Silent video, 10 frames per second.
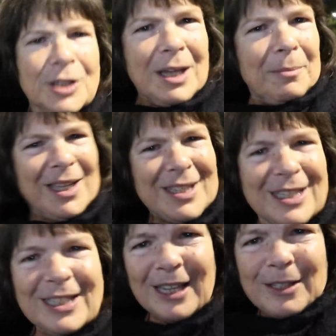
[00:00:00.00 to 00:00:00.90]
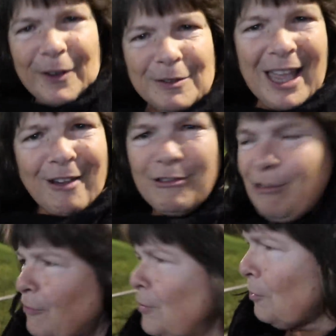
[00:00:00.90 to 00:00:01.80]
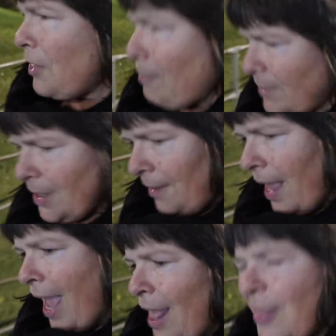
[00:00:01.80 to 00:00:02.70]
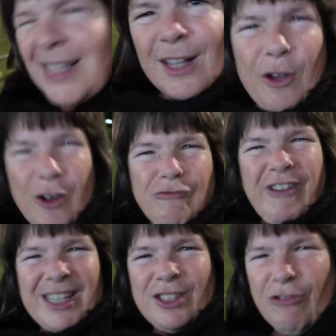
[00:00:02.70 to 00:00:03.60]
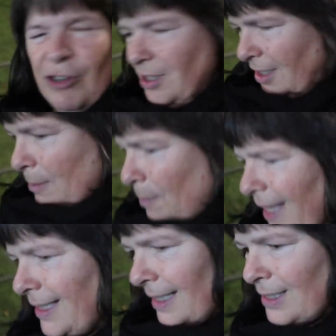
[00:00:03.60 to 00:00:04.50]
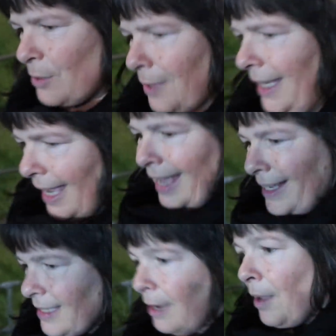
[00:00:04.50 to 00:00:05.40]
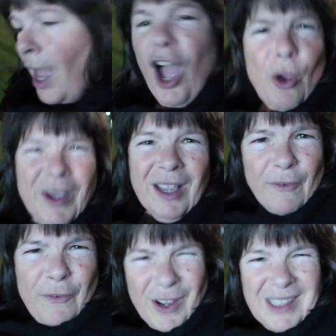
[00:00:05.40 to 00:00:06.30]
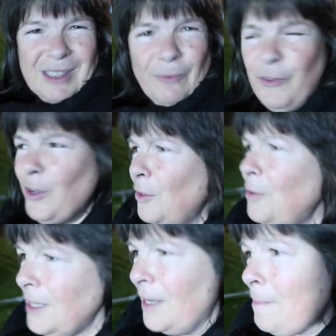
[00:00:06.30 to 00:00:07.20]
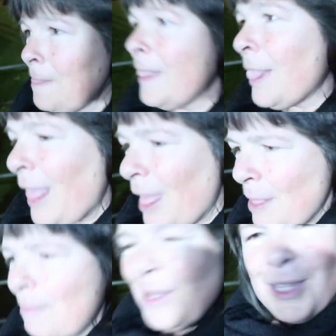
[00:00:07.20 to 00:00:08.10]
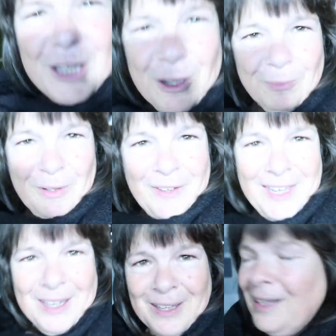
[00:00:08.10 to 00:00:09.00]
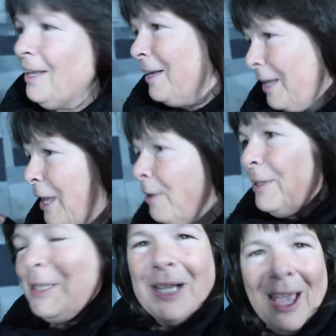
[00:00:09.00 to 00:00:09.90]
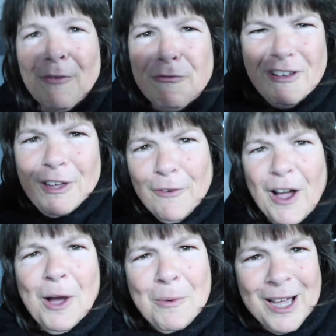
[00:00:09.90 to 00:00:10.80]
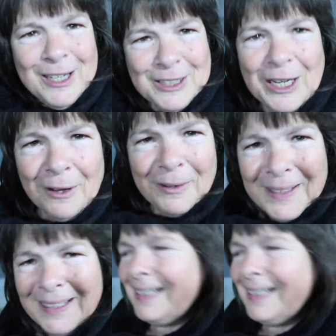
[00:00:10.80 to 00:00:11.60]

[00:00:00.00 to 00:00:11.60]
Just coming into the Sixfields area of Northampton. There's a lot of restaurants and places to eat here. So we're going to find some food. And then by the time we've eaten, we should get a free fireworks show.